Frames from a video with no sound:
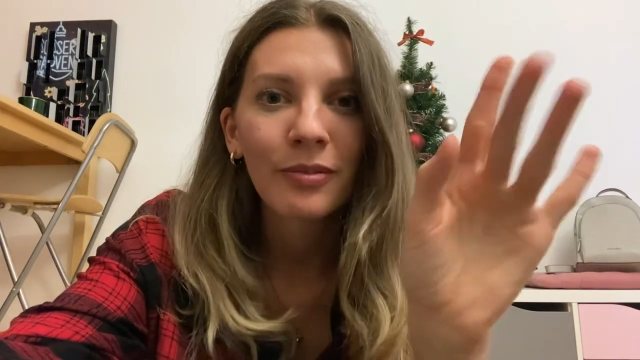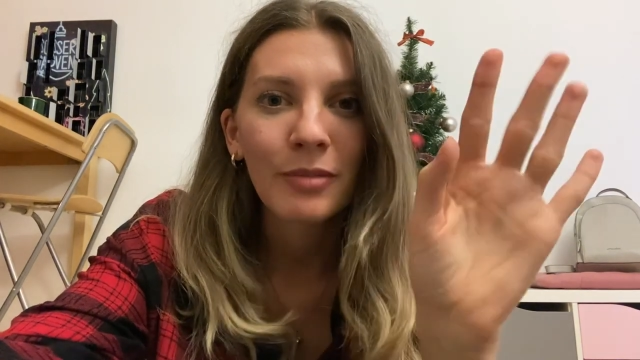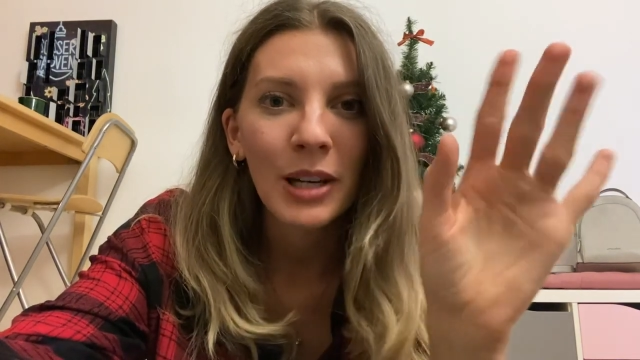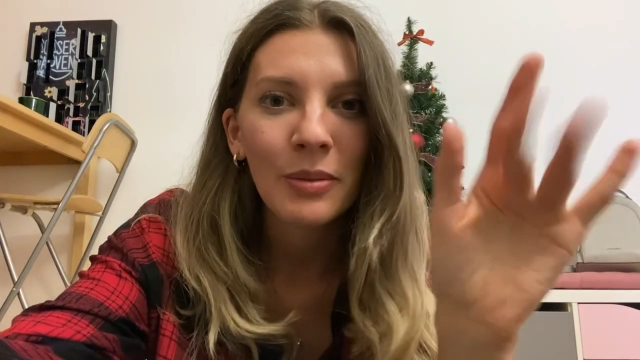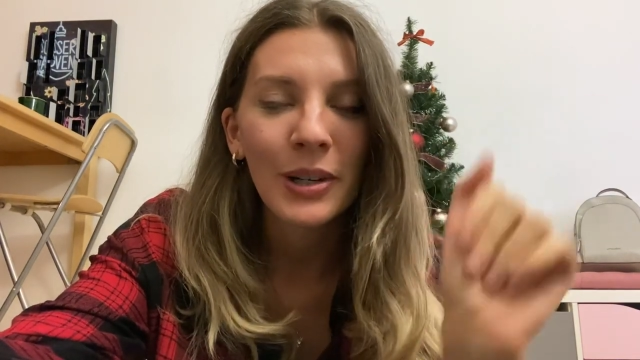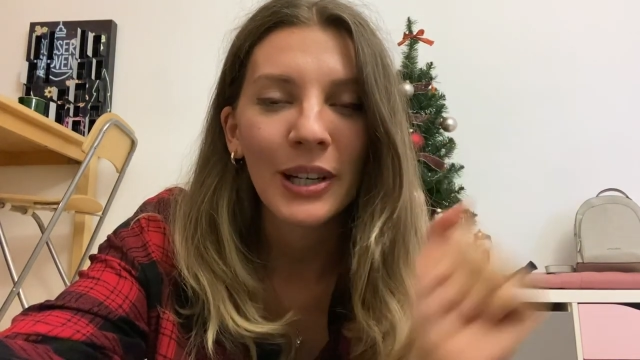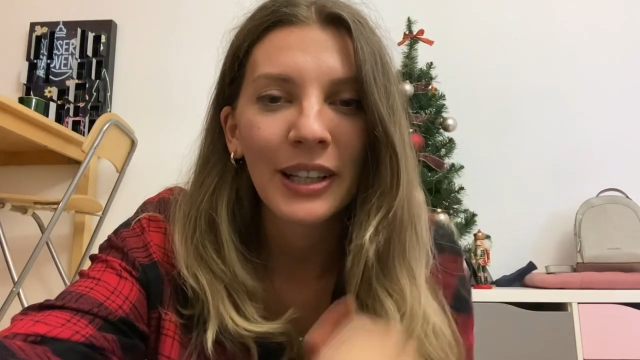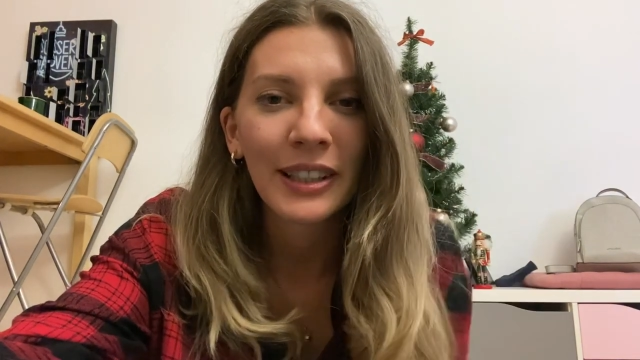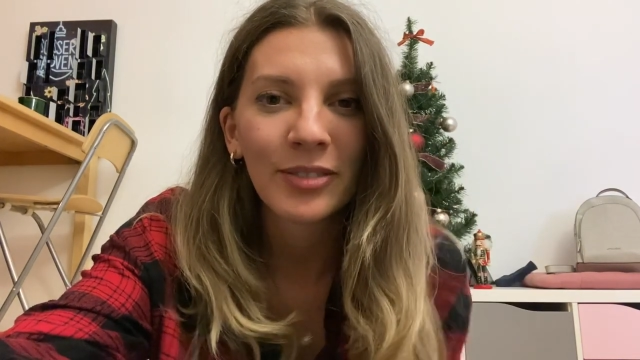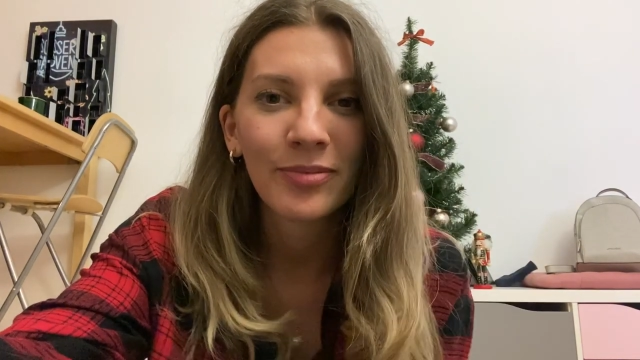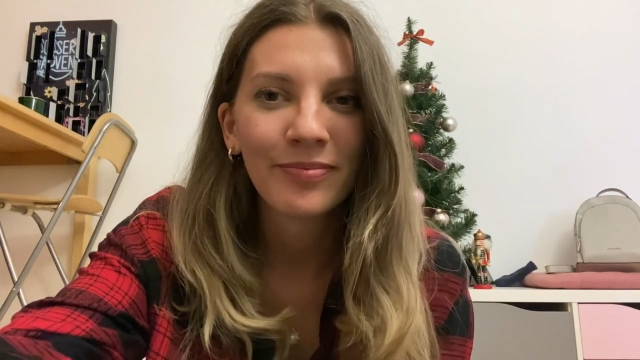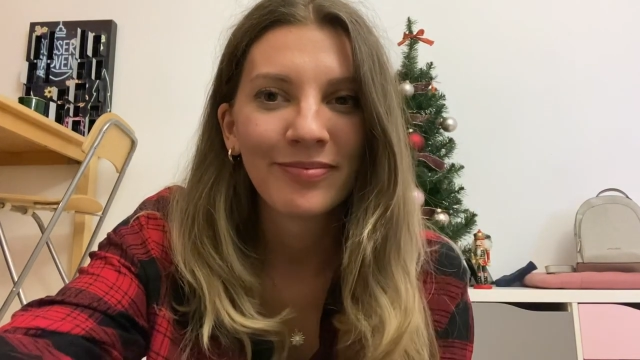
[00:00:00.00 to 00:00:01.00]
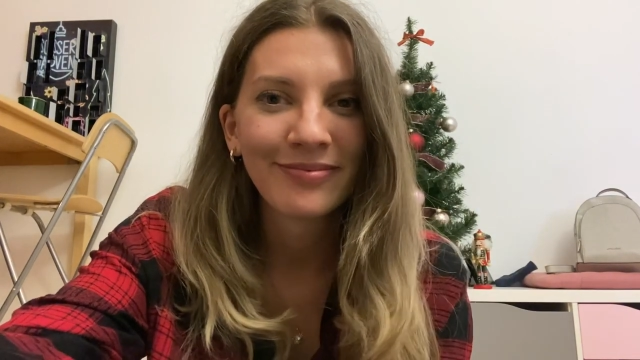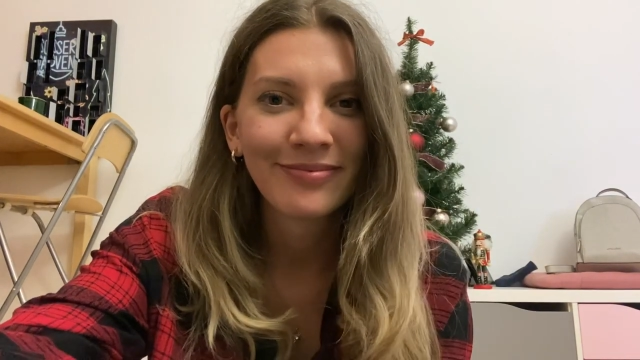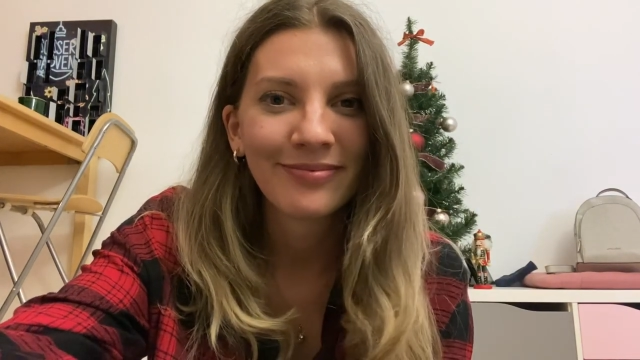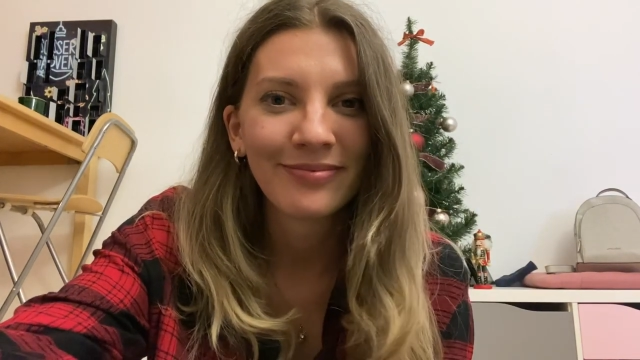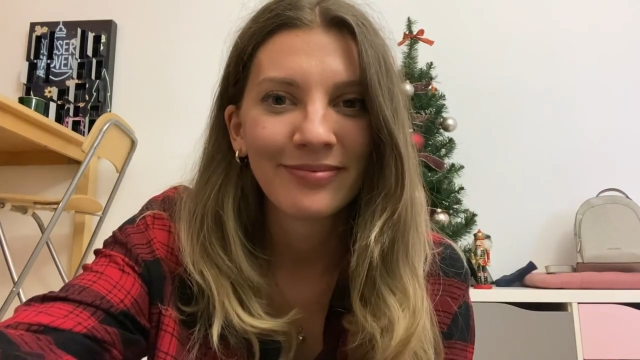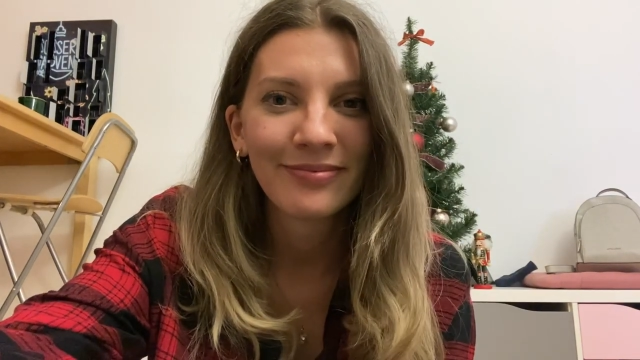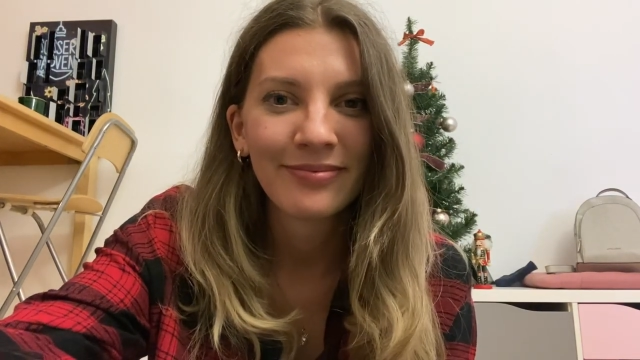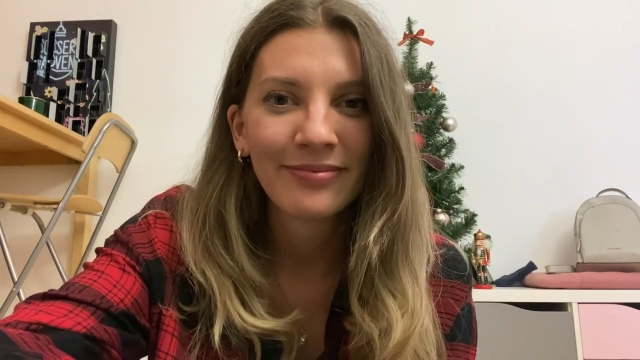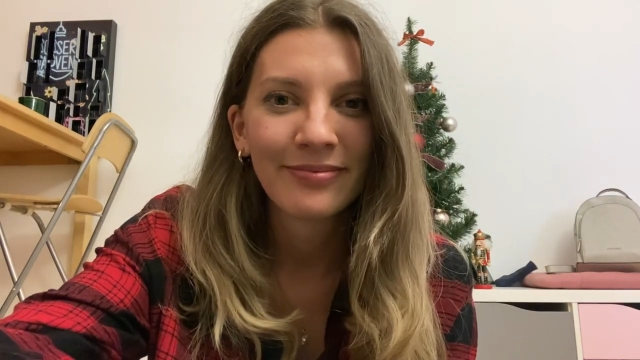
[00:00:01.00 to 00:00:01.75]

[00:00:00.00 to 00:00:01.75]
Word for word: Bye-bye. I